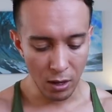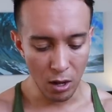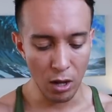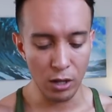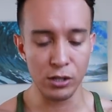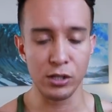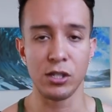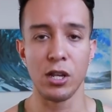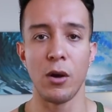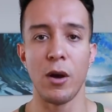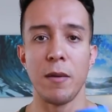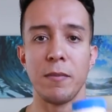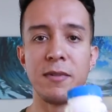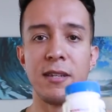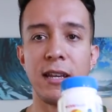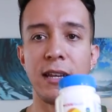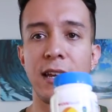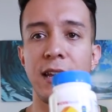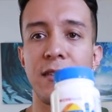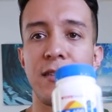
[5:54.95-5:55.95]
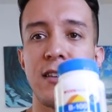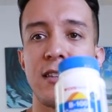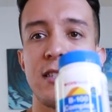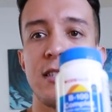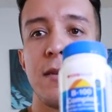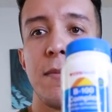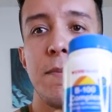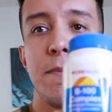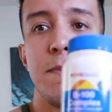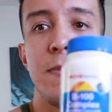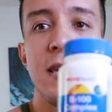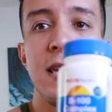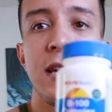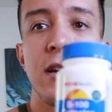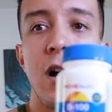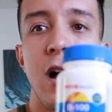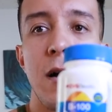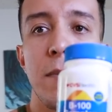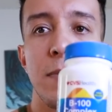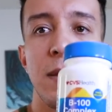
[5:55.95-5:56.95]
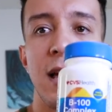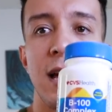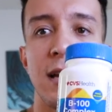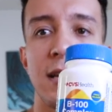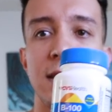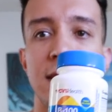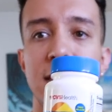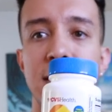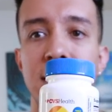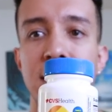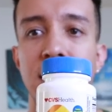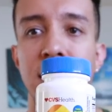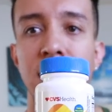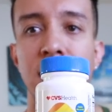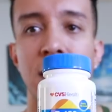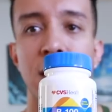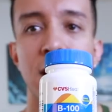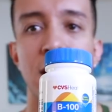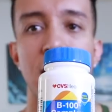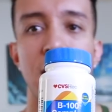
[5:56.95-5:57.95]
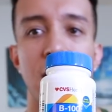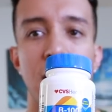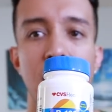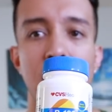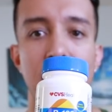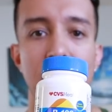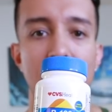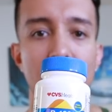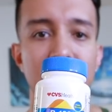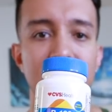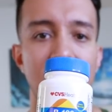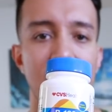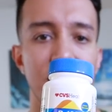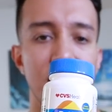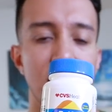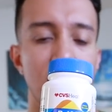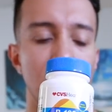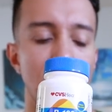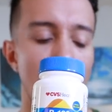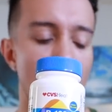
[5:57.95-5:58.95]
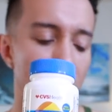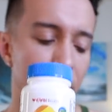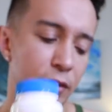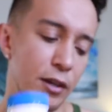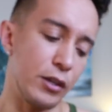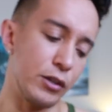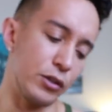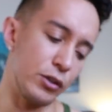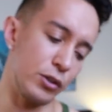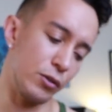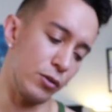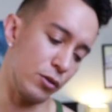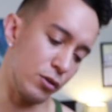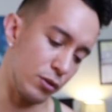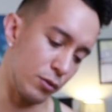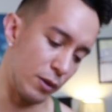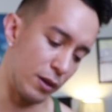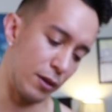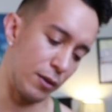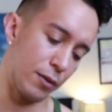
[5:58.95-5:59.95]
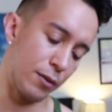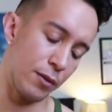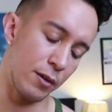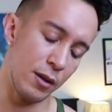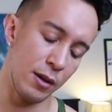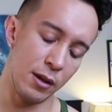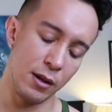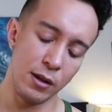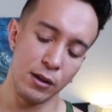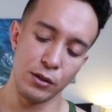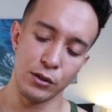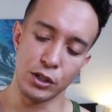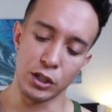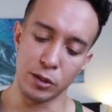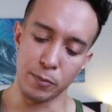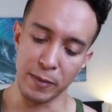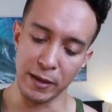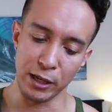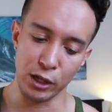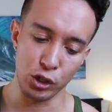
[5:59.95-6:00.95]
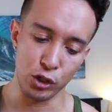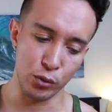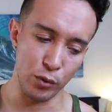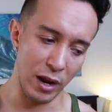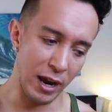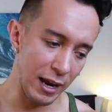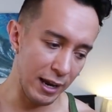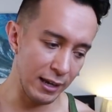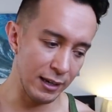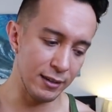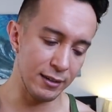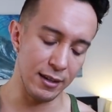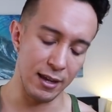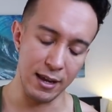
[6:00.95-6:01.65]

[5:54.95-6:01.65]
Also, I'm taking this B complex. Um, I was having a lot of issues with just being drained